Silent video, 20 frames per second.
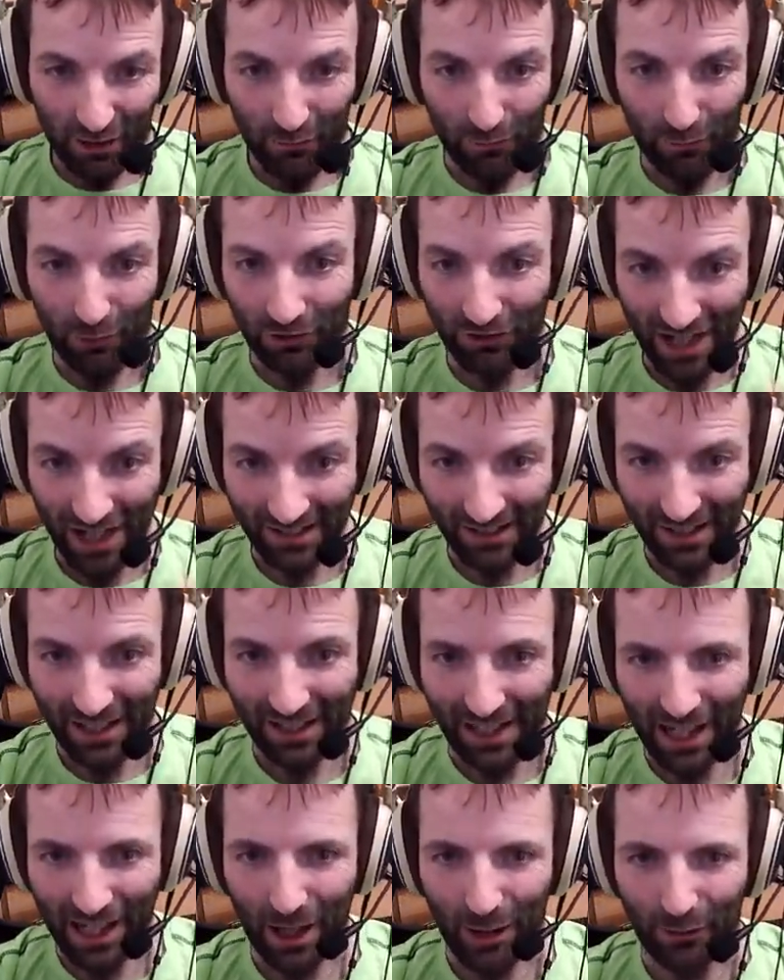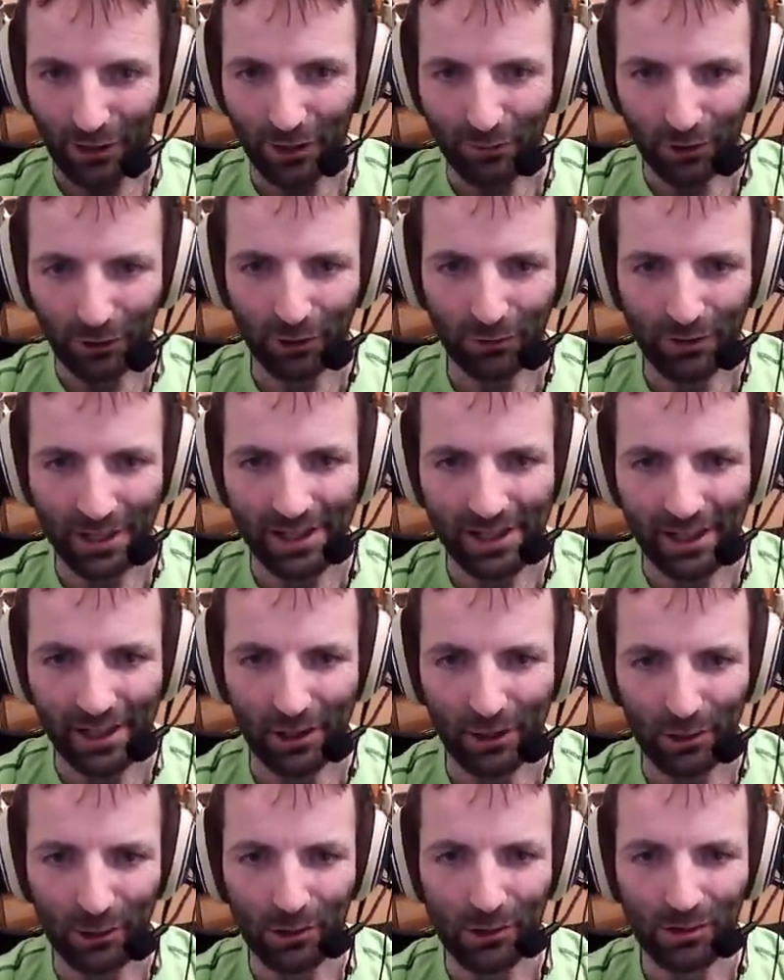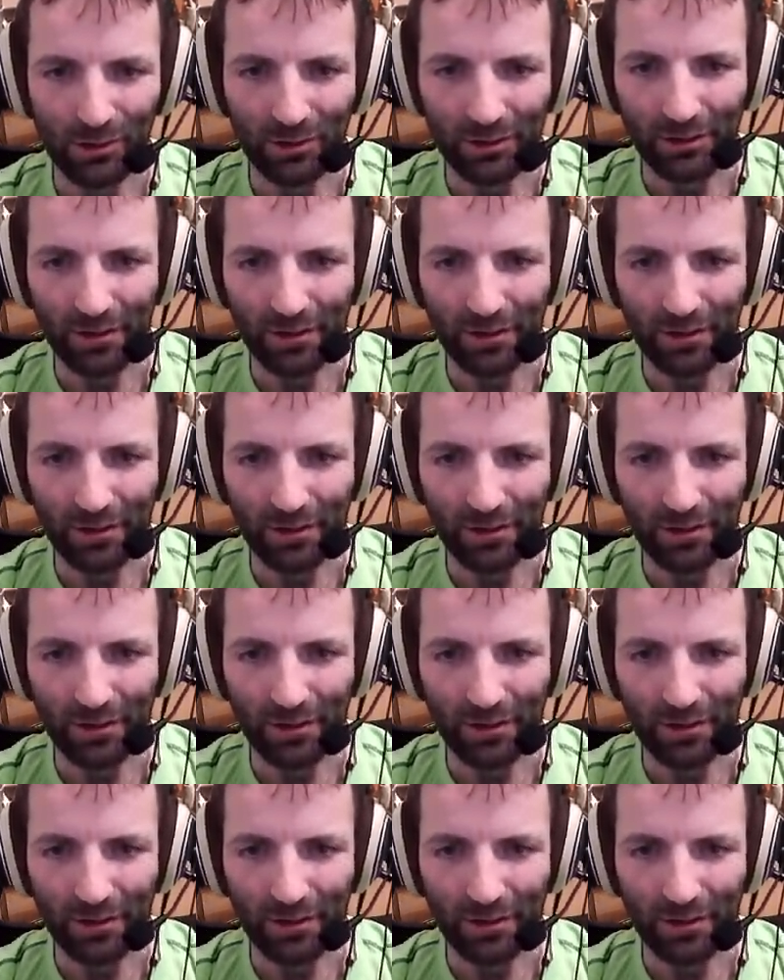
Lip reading: for Technic Lego this was really cool.